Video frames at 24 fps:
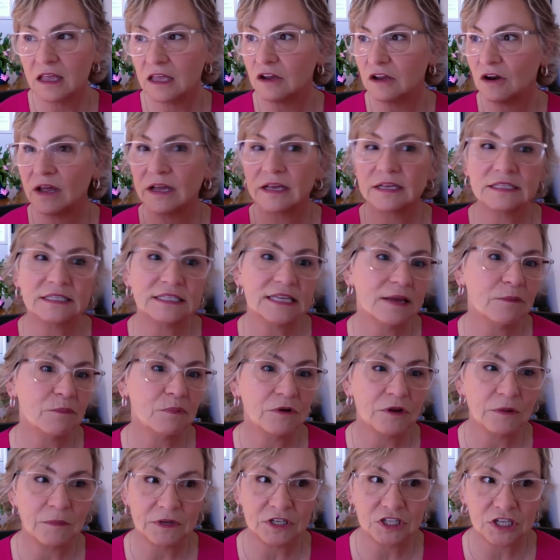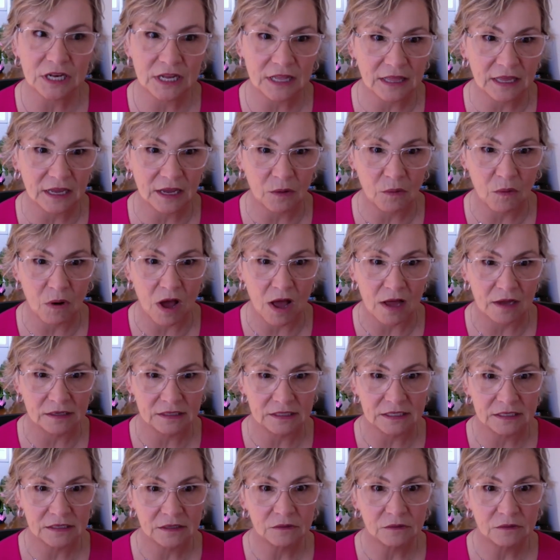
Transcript: You know, I can say pretty much anything I want,